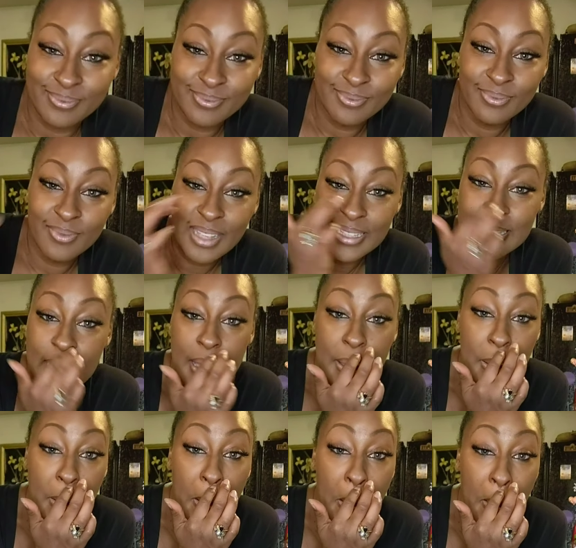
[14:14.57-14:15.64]
That's it.
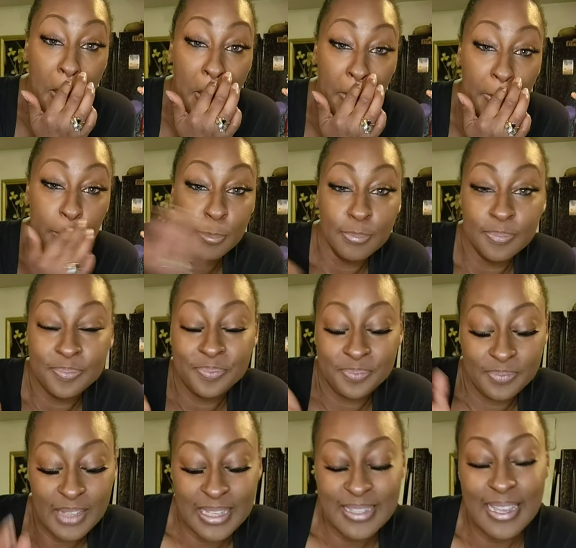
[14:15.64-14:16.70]

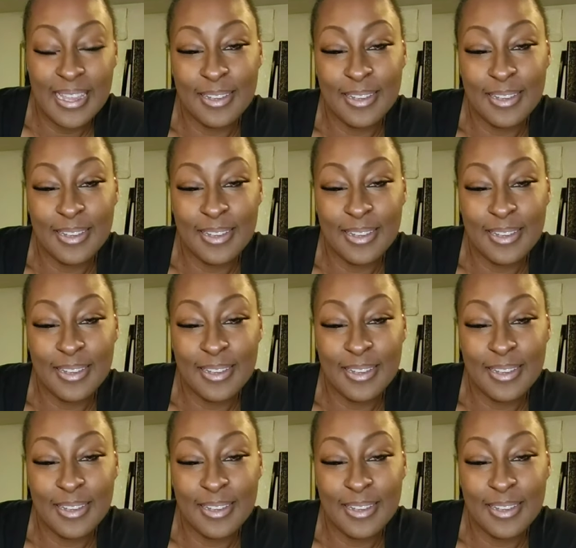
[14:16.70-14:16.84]
That's it.